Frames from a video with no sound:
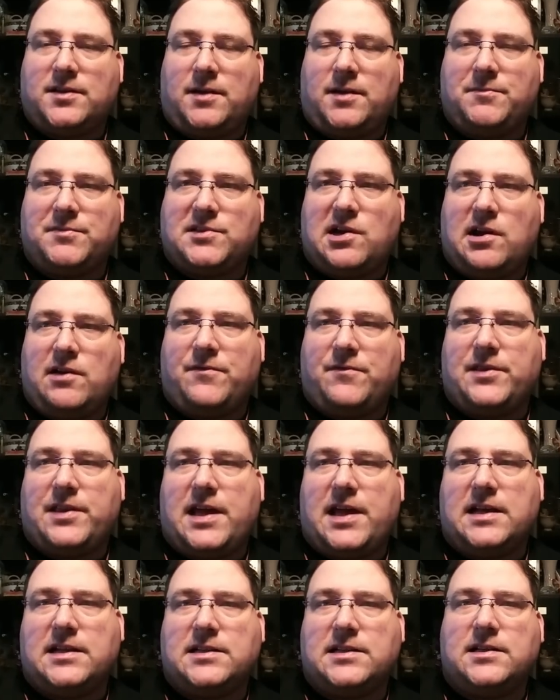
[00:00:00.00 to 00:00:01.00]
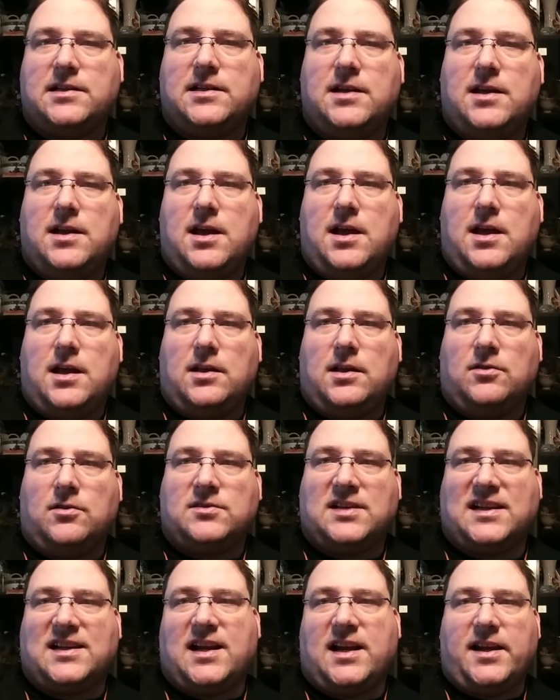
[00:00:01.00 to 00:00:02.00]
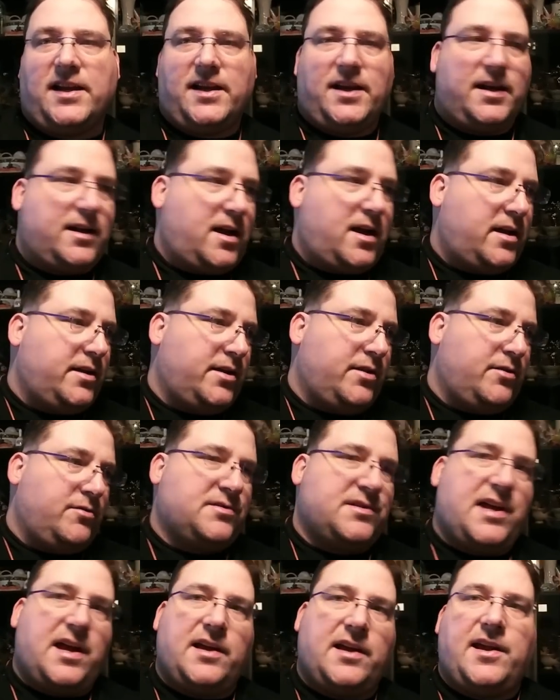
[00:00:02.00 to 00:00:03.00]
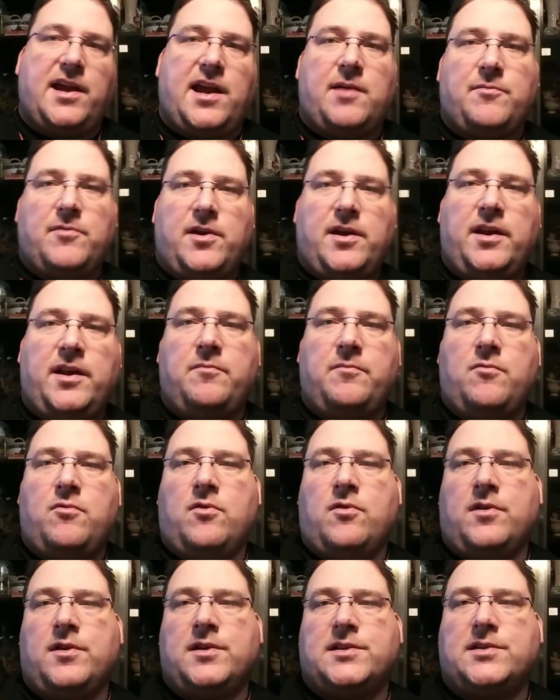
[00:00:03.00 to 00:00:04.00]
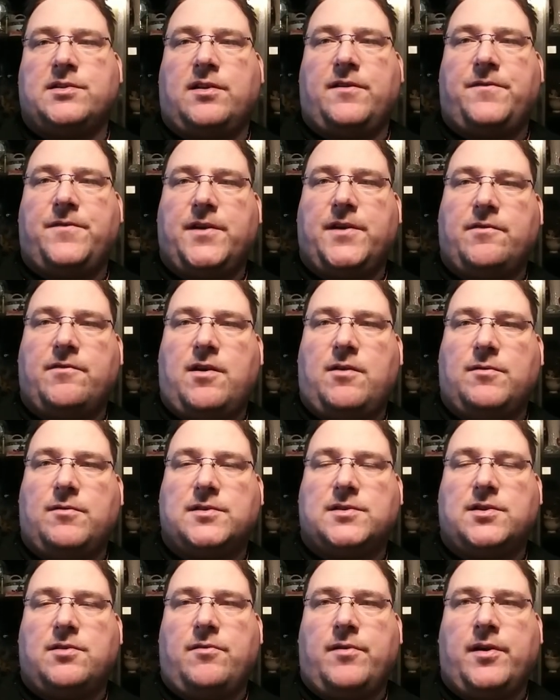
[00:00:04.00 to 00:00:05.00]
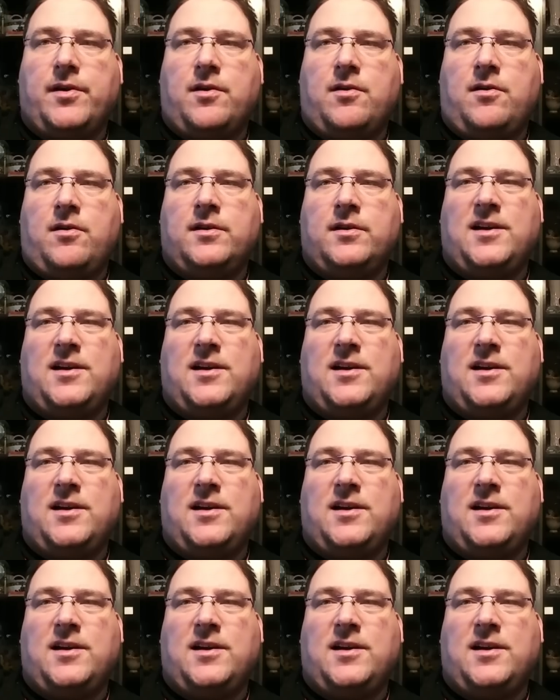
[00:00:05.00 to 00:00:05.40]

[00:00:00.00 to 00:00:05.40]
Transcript: I'm sorry for that. Looks like I cannot use that camera anymore until I figure out what's going on.